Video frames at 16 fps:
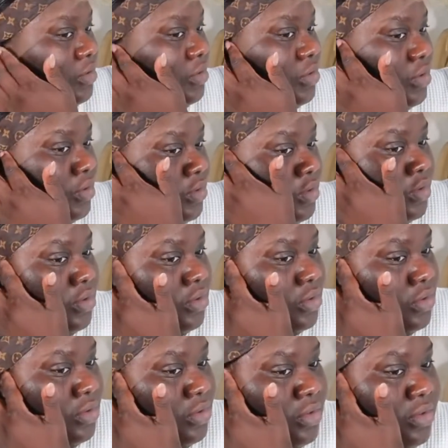
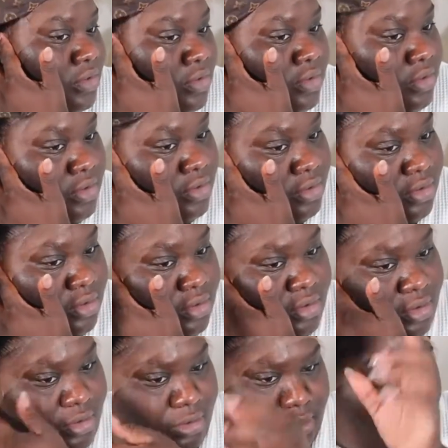
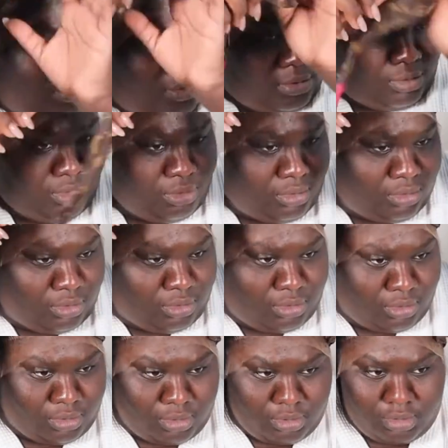
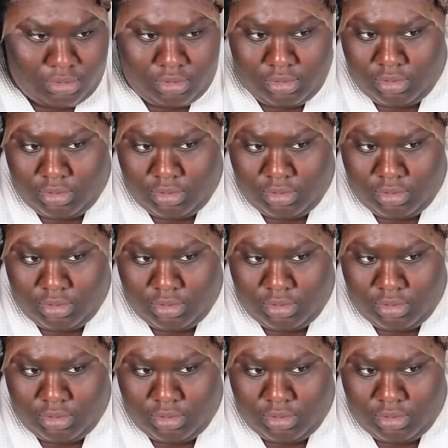(silence)